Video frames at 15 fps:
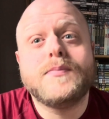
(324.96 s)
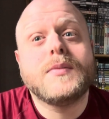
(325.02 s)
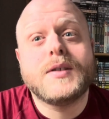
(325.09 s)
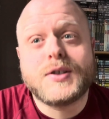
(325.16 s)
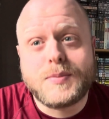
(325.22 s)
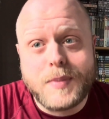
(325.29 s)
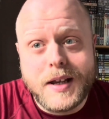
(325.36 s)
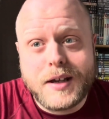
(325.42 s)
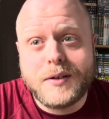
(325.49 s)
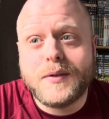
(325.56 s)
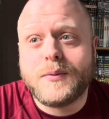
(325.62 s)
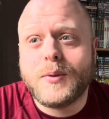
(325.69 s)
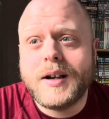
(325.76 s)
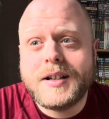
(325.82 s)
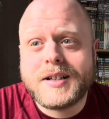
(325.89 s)
Speaking of
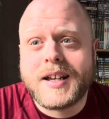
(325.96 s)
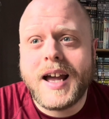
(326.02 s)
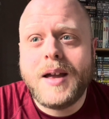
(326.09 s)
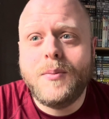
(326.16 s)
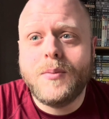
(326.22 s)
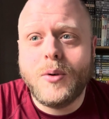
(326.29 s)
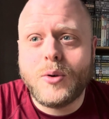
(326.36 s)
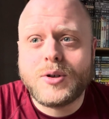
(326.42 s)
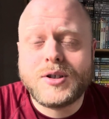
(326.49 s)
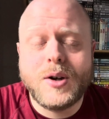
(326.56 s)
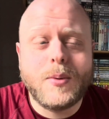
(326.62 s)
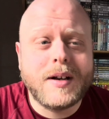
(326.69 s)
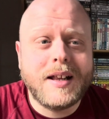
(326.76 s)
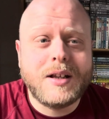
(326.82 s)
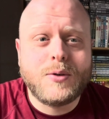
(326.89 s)
which, Game also
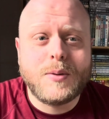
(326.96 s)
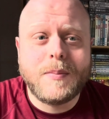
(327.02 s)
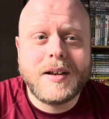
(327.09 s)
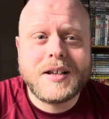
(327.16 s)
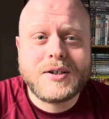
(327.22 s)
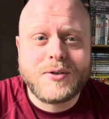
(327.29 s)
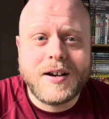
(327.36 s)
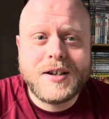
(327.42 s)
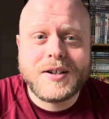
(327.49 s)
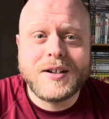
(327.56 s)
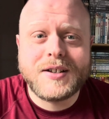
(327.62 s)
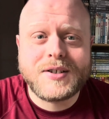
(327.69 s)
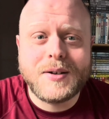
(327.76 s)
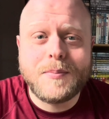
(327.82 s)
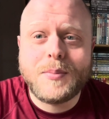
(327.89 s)
went into administration at
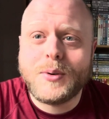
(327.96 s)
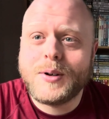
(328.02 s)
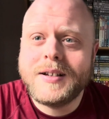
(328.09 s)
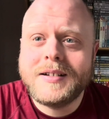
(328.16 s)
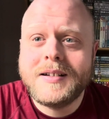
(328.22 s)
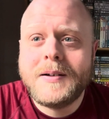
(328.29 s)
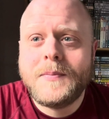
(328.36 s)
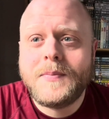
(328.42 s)
some point,